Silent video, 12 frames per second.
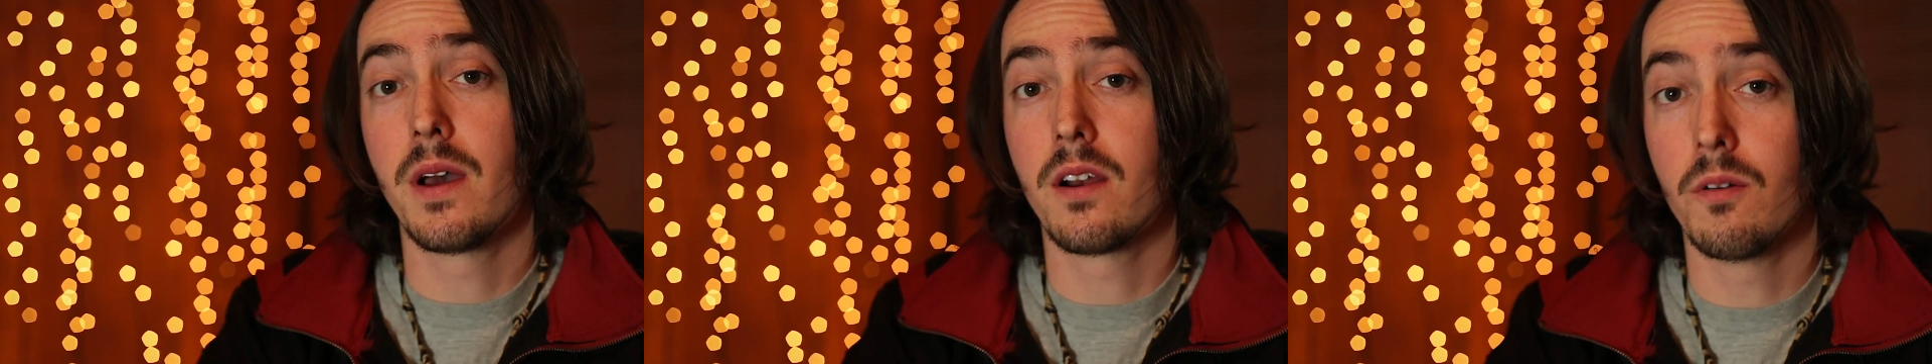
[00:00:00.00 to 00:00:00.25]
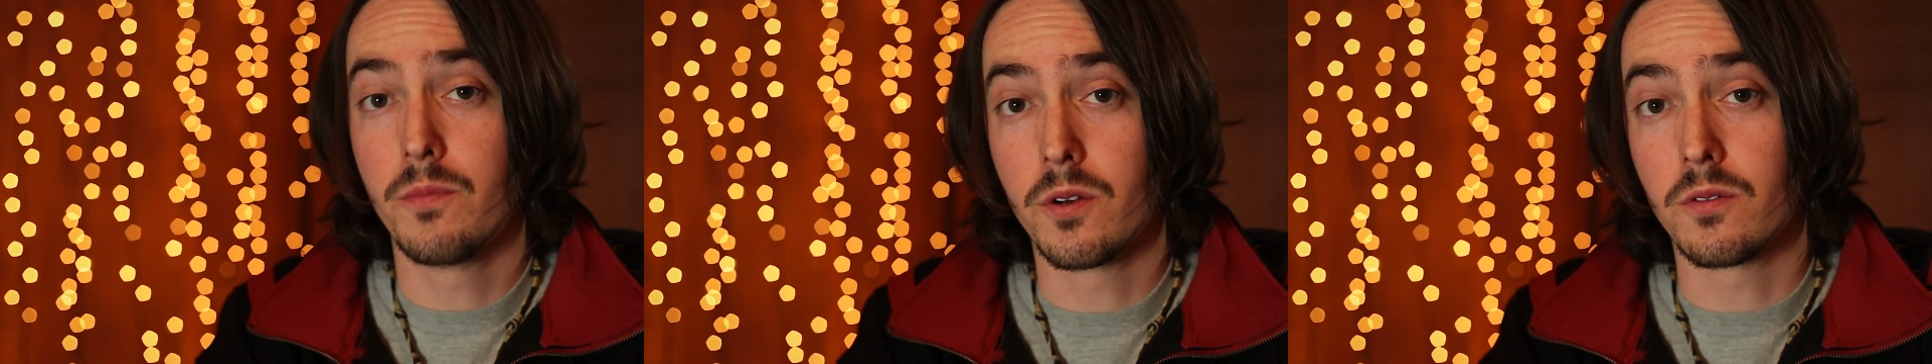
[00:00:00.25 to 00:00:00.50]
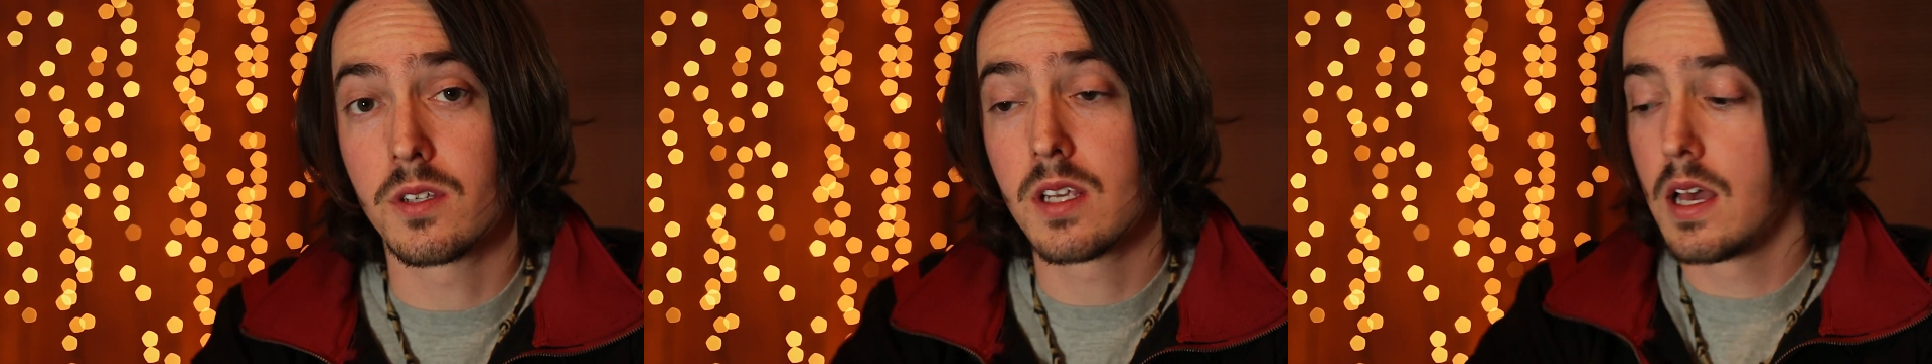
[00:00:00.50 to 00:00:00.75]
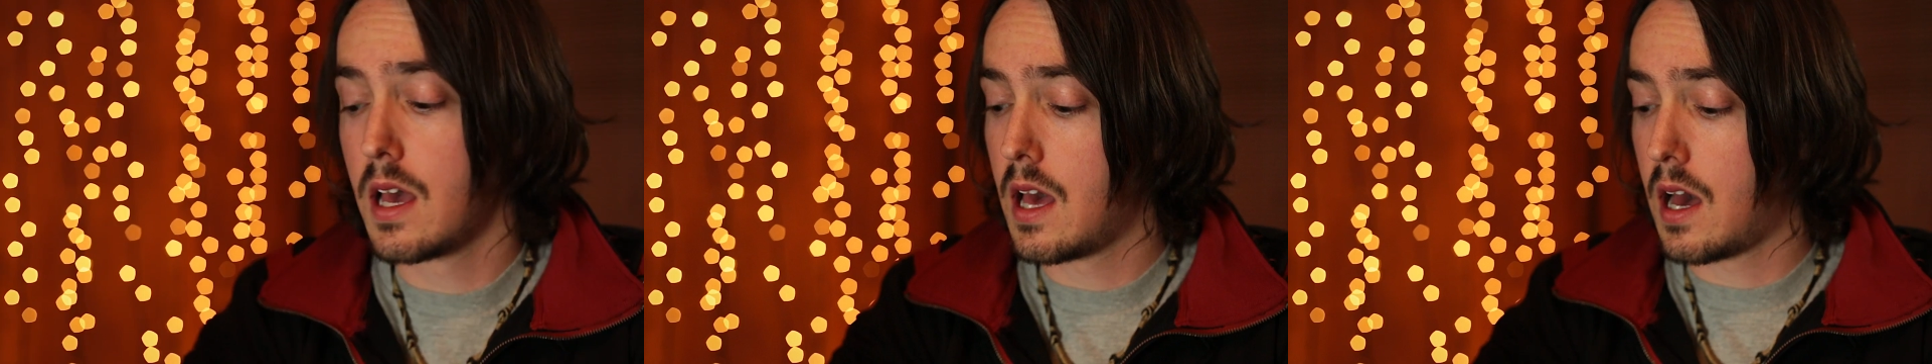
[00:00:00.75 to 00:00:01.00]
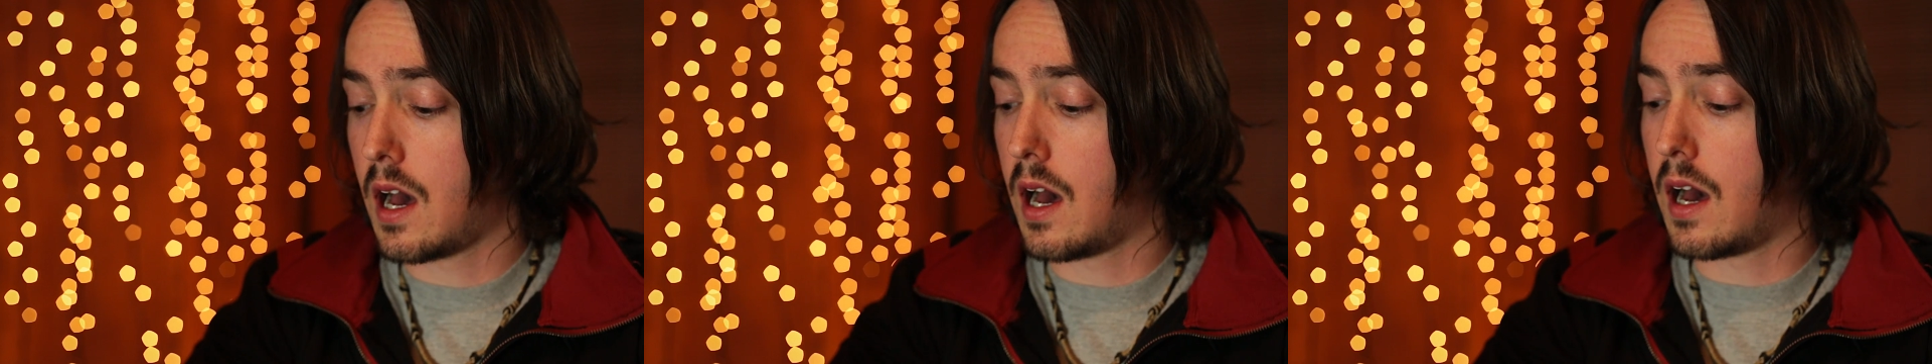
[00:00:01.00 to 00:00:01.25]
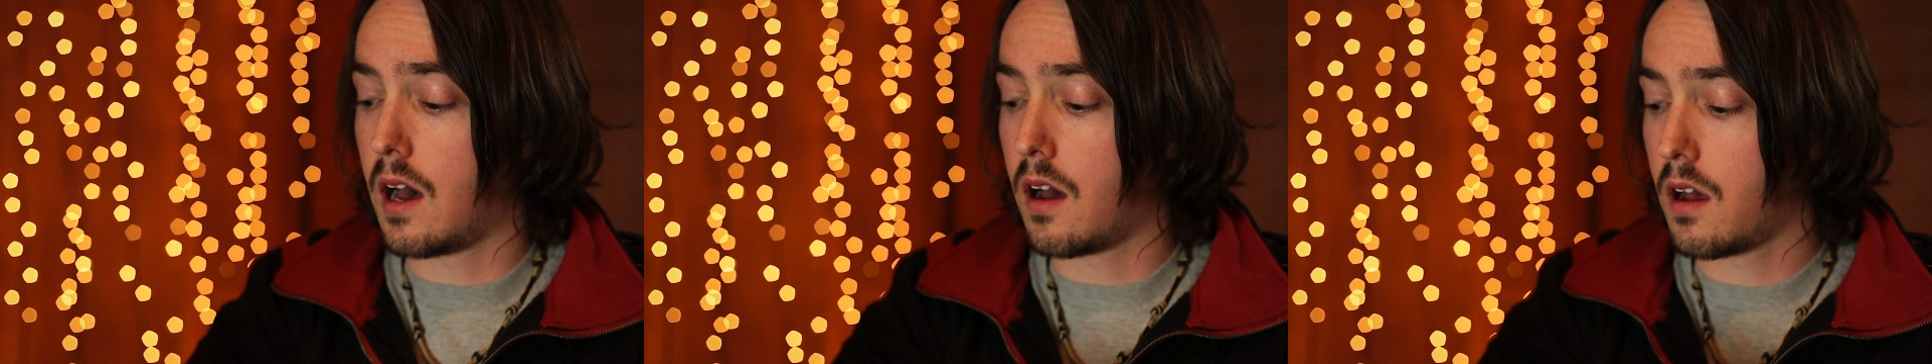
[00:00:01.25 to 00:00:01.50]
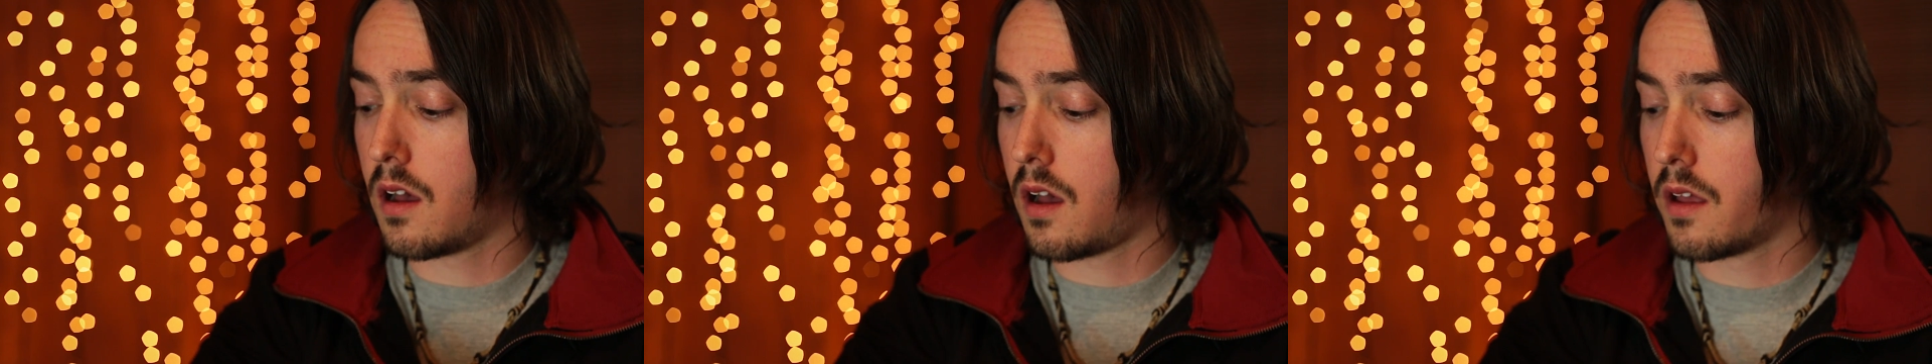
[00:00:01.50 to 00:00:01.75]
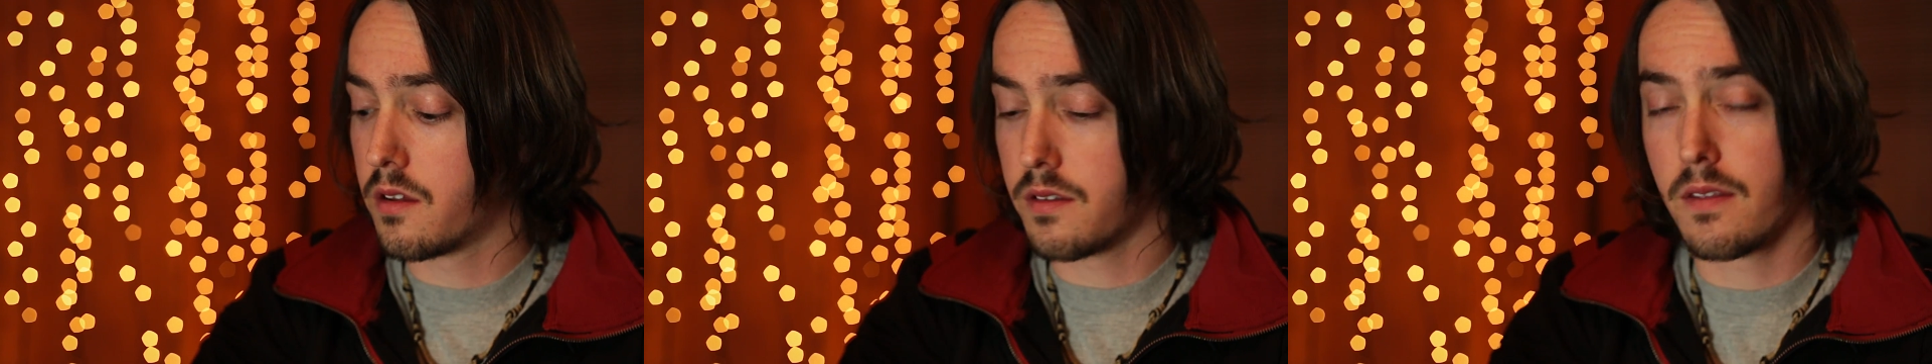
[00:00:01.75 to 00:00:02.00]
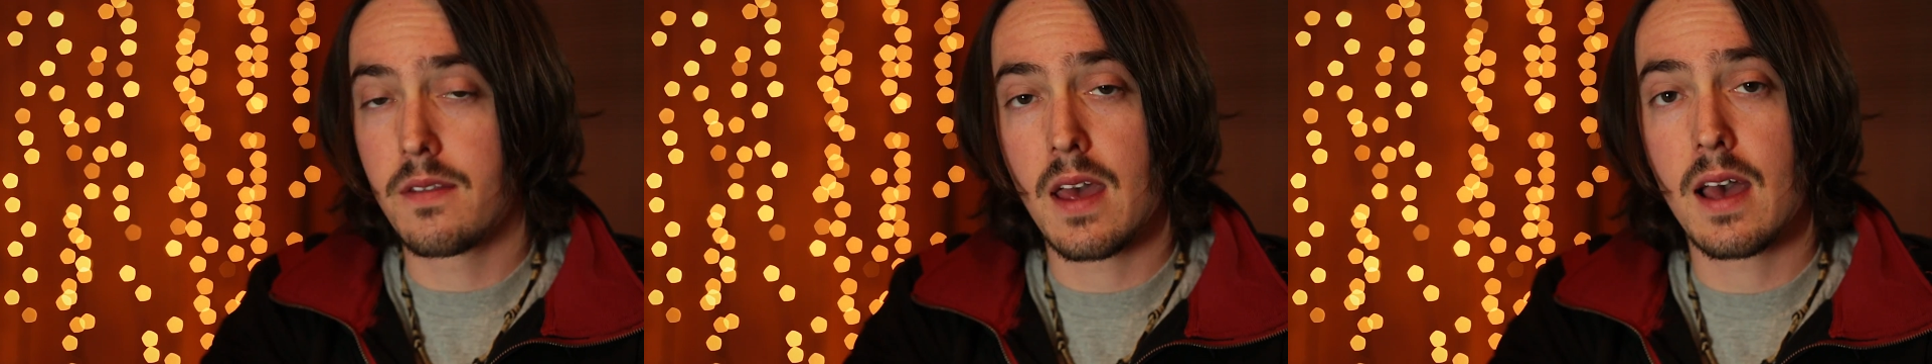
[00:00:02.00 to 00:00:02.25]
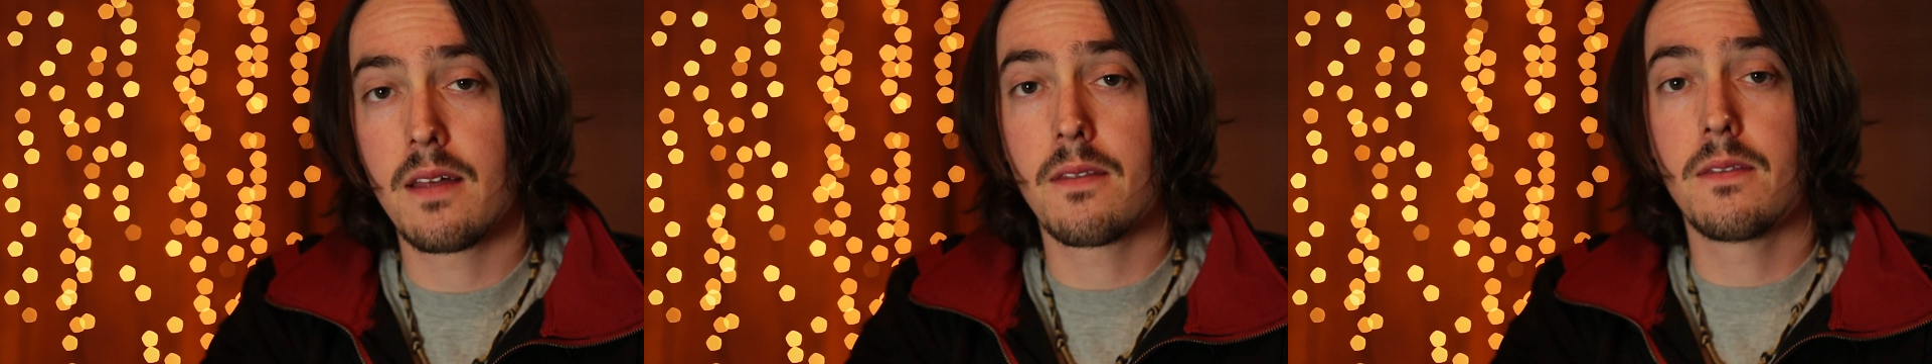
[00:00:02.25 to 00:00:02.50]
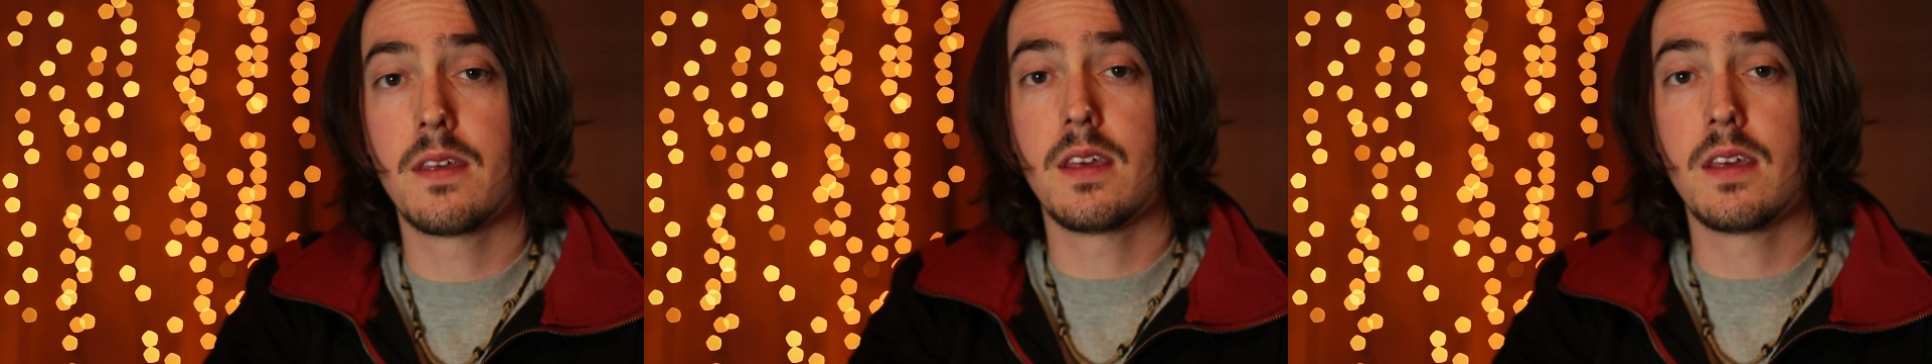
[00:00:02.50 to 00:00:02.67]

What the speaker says: better boots. Other than that,